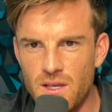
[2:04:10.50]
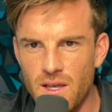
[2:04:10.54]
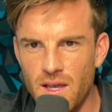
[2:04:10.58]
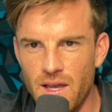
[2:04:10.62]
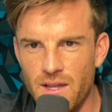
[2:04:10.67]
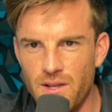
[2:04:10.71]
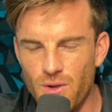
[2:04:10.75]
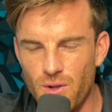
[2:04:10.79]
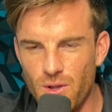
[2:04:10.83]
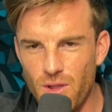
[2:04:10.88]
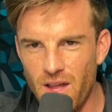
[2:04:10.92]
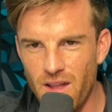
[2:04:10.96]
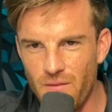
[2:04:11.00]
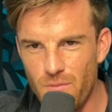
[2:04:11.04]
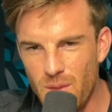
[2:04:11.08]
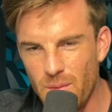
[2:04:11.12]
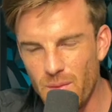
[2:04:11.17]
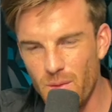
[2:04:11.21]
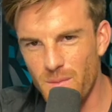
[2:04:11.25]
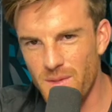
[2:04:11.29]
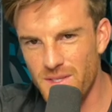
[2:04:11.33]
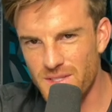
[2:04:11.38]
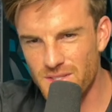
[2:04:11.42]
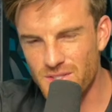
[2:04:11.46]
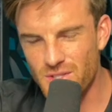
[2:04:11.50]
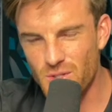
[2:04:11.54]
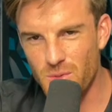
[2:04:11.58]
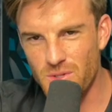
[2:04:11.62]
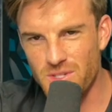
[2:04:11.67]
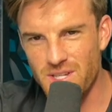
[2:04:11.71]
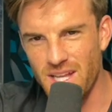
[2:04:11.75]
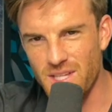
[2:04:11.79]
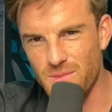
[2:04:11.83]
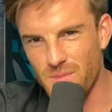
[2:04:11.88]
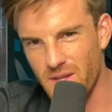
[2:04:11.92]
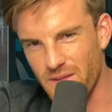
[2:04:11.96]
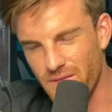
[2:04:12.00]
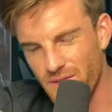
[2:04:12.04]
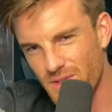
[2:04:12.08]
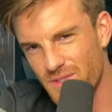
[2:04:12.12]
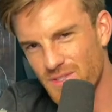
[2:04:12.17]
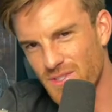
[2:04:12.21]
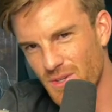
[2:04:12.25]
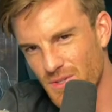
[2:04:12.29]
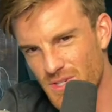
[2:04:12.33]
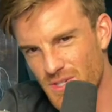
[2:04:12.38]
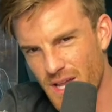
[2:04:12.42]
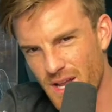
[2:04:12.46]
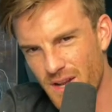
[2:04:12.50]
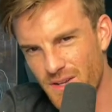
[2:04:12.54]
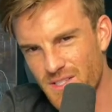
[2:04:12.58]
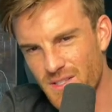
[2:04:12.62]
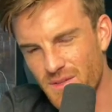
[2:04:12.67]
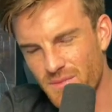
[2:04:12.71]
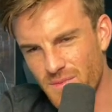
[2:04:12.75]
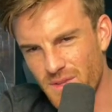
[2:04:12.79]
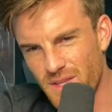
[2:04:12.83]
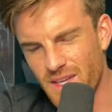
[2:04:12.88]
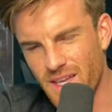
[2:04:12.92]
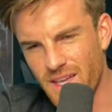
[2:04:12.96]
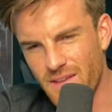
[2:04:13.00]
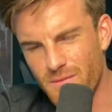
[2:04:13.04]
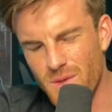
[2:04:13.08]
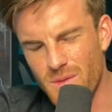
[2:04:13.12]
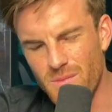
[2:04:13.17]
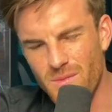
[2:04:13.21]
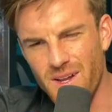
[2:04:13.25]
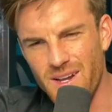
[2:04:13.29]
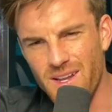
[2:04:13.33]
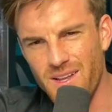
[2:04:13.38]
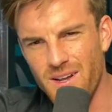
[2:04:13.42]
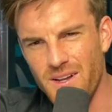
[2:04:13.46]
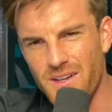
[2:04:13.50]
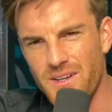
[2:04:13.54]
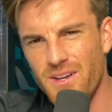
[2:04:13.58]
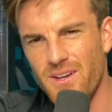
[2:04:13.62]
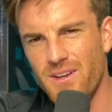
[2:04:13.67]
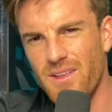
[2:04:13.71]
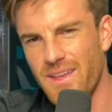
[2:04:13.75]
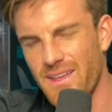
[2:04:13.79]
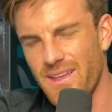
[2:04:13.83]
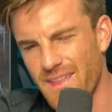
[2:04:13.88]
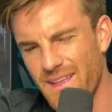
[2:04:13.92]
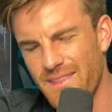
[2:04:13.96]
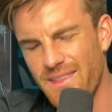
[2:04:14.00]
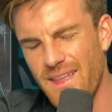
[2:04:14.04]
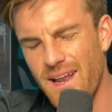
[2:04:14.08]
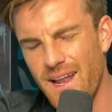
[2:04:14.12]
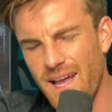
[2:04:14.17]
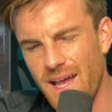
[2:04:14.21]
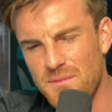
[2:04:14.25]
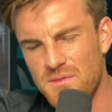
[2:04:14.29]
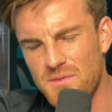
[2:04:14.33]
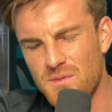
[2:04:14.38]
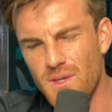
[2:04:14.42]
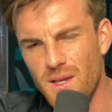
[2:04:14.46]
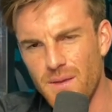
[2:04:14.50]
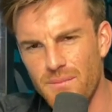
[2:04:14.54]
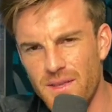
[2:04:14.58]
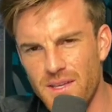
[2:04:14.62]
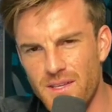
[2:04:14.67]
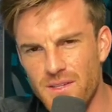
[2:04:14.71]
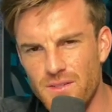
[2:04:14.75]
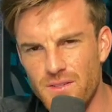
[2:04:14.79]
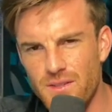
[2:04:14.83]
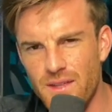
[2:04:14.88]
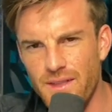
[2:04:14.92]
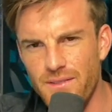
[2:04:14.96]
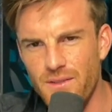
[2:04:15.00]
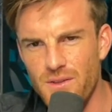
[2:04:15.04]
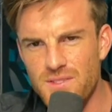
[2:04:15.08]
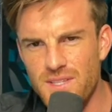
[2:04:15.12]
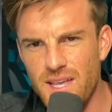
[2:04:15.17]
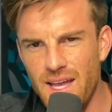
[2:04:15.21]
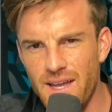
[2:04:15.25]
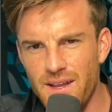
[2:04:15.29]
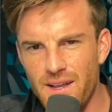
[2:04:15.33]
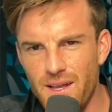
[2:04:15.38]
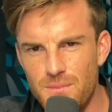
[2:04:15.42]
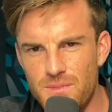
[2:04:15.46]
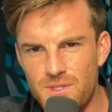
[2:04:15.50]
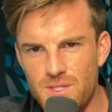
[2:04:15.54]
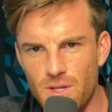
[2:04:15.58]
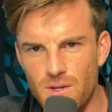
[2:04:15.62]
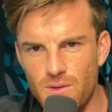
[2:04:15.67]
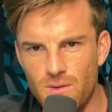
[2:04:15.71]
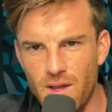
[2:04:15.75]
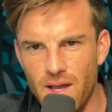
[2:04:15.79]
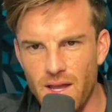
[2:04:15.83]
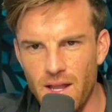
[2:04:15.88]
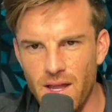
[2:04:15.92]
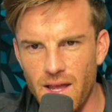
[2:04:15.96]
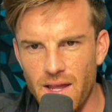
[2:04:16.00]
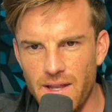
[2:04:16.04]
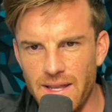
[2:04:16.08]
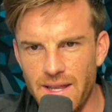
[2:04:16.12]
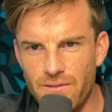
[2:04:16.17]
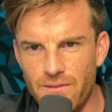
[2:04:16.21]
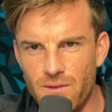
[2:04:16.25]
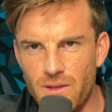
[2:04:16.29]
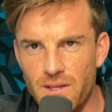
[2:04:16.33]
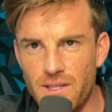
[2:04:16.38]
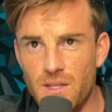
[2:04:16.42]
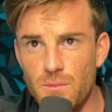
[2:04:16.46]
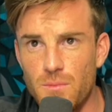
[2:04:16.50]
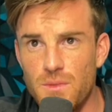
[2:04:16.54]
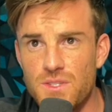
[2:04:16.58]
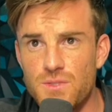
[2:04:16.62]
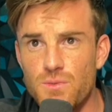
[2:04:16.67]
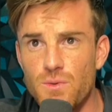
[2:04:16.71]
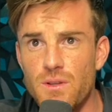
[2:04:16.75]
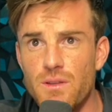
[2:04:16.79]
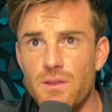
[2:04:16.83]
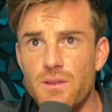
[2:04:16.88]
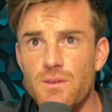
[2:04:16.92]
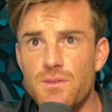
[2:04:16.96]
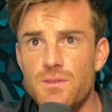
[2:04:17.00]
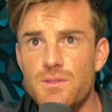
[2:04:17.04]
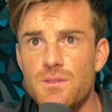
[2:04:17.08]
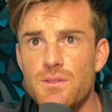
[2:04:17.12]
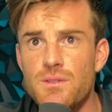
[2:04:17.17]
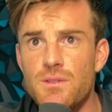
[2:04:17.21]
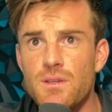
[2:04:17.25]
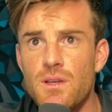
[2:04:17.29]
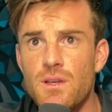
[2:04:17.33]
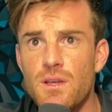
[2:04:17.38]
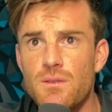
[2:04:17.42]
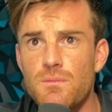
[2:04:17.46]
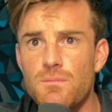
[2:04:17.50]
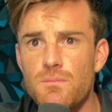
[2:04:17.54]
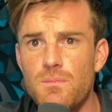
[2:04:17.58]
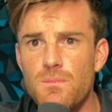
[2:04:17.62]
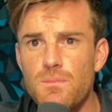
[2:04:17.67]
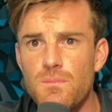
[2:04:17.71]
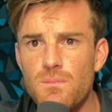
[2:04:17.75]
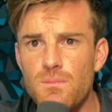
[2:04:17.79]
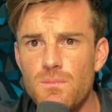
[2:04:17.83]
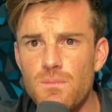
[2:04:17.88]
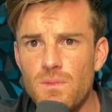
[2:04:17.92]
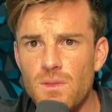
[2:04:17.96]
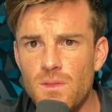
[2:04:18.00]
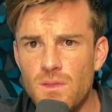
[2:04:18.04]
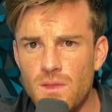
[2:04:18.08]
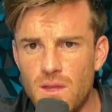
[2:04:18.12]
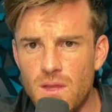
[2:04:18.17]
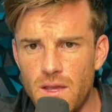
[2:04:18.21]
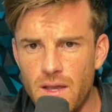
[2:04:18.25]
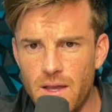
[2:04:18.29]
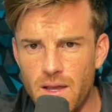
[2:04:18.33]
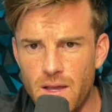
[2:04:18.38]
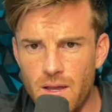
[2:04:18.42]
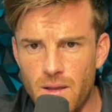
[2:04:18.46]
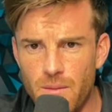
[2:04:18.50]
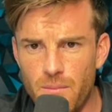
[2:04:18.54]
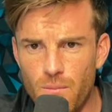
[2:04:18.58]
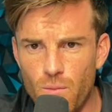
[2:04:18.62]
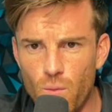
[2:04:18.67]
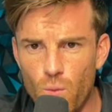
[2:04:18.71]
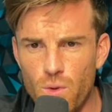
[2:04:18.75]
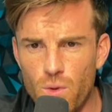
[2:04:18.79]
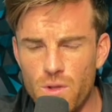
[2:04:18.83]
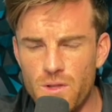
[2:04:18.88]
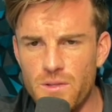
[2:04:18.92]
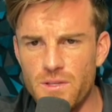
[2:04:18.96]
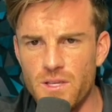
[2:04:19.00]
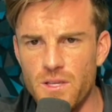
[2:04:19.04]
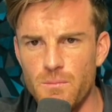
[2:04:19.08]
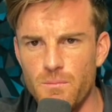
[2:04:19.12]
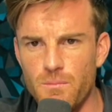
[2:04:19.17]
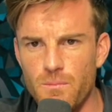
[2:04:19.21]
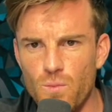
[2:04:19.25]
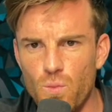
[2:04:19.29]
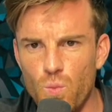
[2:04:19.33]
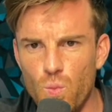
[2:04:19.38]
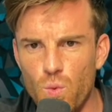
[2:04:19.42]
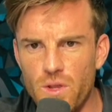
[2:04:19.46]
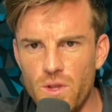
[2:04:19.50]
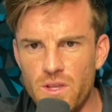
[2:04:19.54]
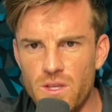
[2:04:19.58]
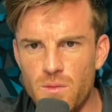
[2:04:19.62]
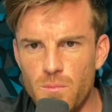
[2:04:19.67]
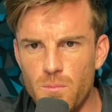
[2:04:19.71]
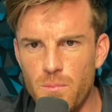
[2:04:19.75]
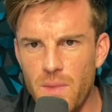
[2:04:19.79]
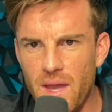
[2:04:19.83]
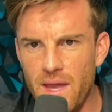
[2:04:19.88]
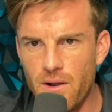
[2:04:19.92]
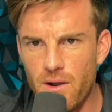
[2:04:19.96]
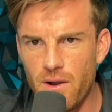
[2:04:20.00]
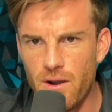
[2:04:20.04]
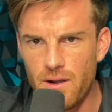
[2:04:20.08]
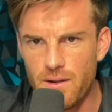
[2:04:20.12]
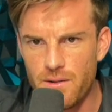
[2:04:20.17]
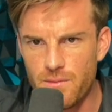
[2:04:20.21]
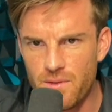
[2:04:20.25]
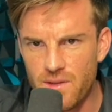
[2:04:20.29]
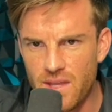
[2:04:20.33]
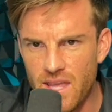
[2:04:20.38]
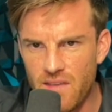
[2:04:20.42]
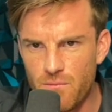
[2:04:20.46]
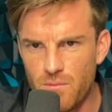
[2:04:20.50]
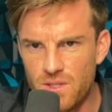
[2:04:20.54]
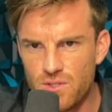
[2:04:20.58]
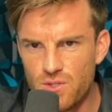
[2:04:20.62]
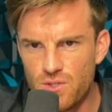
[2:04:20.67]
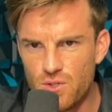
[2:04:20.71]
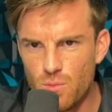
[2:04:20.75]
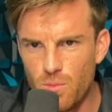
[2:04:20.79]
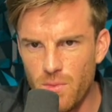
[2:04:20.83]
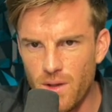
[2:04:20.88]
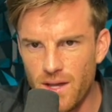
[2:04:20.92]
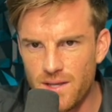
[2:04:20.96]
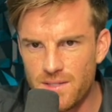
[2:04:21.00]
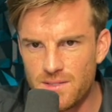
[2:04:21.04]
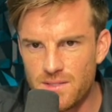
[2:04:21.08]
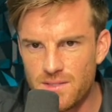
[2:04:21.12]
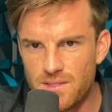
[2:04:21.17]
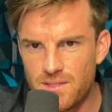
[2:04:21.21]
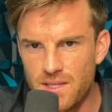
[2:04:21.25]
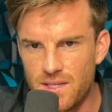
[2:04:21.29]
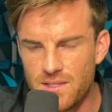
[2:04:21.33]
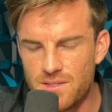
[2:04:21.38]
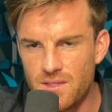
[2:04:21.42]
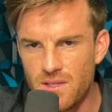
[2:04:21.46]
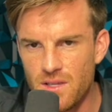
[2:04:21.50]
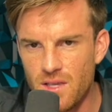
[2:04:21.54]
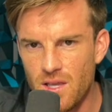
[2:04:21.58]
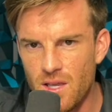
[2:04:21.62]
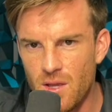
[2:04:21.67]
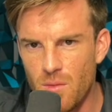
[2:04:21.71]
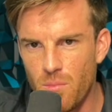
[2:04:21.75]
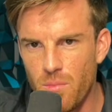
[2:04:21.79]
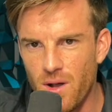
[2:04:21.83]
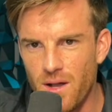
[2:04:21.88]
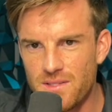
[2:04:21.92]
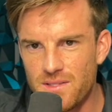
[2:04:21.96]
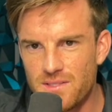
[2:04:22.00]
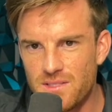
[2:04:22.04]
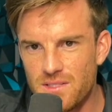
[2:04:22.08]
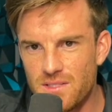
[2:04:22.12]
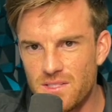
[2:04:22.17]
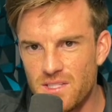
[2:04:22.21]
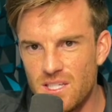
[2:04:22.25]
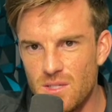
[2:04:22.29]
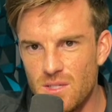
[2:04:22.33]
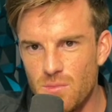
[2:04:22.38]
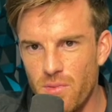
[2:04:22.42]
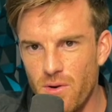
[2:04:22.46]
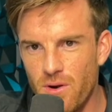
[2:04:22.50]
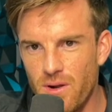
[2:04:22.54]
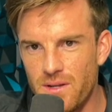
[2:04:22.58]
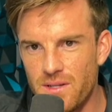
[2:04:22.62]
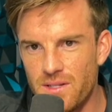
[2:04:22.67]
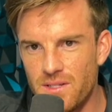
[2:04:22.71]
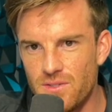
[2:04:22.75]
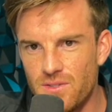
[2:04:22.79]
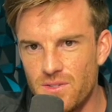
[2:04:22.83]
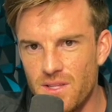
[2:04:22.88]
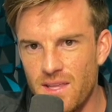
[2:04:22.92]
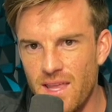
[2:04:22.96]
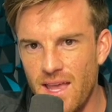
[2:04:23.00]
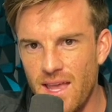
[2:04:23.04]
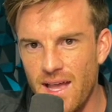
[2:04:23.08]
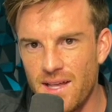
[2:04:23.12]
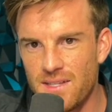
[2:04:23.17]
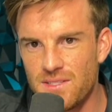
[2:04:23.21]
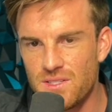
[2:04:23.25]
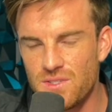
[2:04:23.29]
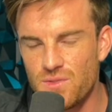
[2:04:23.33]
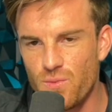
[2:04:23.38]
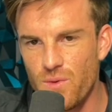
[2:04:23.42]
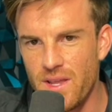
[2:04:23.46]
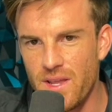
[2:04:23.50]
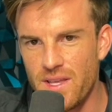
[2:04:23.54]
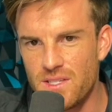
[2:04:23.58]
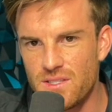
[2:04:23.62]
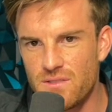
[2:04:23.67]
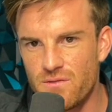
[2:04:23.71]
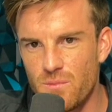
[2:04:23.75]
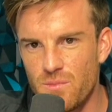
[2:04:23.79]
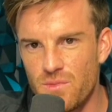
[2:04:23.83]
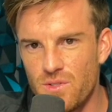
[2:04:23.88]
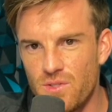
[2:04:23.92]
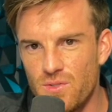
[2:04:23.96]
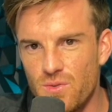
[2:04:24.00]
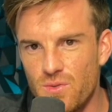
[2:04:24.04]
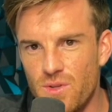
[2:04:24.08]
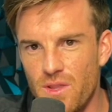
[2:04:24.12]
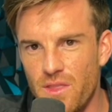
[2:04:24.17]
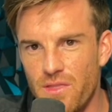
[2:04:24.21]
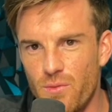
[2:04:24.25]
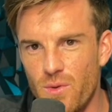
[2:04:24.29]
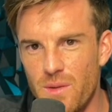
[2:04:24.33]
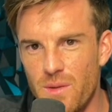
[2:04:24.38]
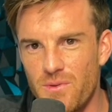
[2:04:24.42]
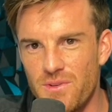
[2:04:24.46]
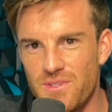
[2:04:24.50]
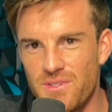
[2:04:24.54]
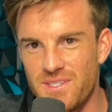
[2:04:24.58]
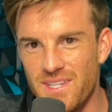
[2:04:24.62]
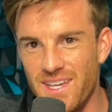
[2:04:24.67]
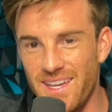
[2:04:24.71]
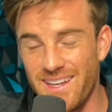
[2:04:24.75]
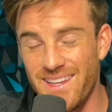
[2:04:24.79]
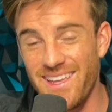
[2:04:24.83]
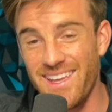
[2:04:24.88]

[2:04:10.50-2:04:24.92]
I know a lot of people miss the super chats, but if you're so generous to, to give me money on here, like that, that hypes me up that you do that. And those add up. So I, I never like to miss one of those. Um, William William Bedard gave me two bucks and says Boston Tea Party due to taxes raised from two to three percent.